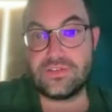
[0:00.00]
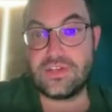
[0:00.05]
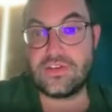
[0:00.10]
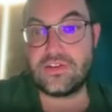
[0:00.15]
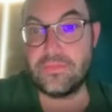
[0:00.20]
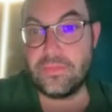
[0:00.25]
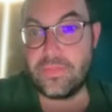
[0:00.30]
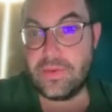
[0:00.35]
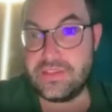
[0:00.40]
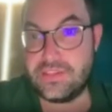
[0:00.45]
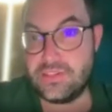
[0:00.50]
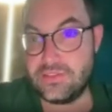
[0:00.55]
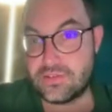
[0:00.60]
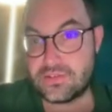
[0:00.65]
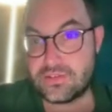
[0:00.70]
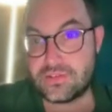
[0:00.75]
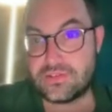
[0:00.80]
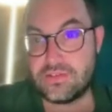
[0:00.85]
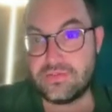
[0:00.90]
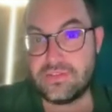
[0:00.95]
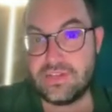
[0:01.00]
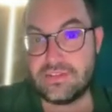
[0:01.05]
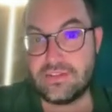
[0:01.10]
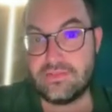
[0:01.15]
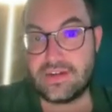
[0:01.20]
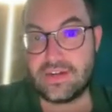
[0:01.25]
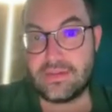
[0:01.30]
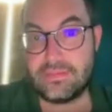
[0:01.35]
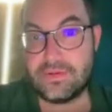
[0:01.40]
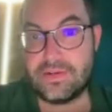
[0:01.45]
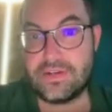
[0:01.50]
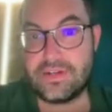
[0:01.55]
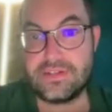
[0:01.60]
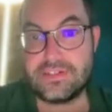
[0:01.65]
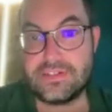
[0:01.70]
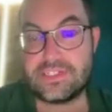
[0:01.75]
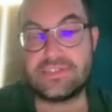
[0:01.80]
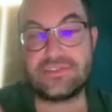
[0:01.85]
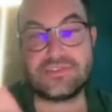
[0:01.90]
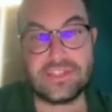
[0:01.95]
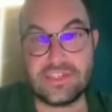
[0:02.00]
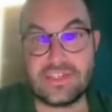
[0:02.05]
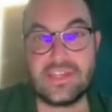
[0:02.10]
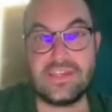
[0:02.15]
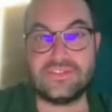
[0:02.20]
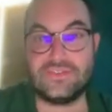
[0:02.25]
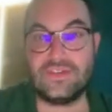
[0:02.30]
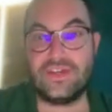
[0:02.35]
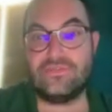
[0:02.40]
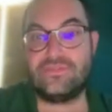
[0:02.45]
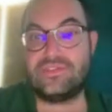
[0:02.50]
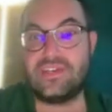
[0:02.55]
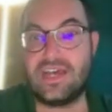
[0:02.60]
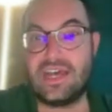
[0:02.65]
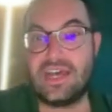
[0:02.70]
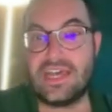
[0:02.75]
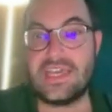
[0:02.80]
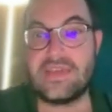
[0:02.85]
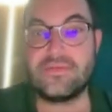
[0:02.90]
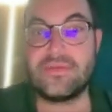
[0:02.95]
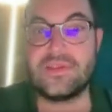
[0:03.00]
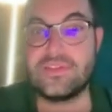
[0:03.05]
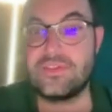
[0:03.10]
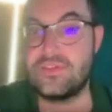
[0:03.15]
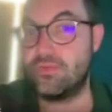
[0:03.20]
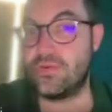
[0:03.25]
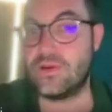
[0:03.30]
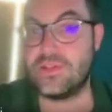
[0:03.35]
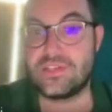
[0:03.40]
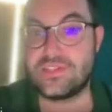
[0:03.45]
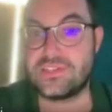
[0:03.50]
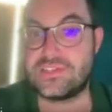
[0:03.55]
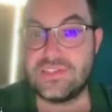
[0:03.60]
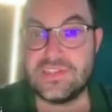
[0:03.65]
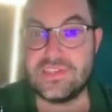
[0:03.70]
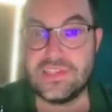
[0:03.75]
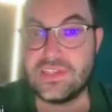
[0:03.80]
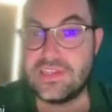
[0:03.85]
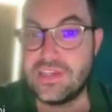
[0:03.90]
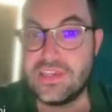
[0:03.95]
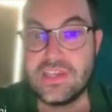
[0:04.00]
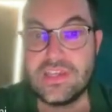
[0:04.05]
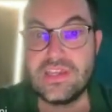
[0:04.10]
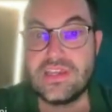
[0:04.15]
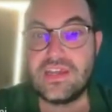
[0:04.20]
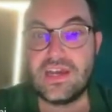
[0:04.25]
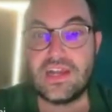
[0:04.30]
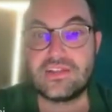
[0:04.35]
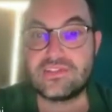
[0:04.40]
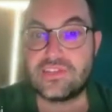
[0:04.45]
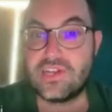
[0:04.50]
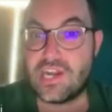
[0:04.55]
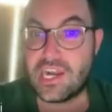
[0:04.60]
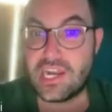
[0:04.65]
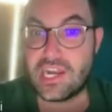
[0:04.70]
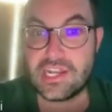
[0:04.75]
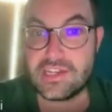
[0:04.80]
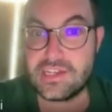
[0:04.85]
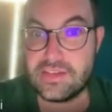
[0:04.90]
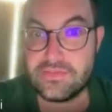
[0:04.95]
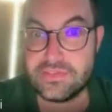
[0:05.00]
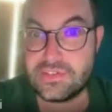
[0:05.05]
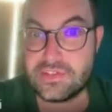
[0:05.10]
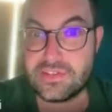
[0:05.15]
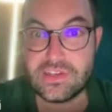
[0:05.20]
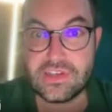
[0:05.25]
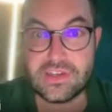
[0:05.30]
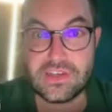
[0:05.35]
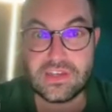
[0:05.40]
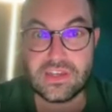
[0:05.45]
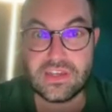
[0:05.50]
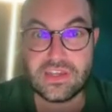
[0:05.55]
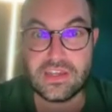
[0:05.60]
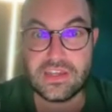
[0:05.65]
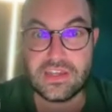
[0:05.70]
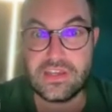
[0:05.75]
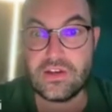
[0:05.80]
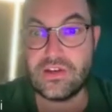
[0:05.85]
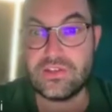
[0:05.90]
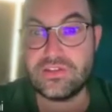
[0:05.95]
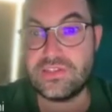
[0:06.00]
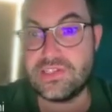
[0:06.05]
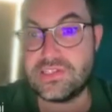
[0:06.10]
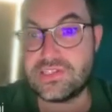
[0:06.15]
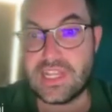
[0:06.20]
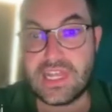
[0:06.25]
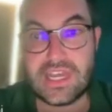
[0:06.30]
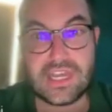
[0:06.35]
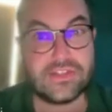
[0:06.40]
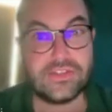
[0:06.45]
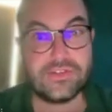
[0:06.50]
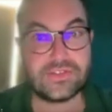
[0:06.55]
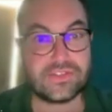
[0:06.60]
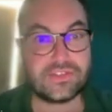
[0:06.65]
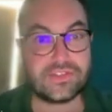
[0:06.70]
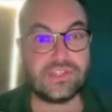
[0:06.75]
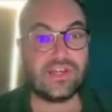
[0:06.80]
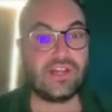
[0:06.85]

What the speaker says: competitors of Datawrapper, just in case you have time and you want to see alternatives. On this slide, you see a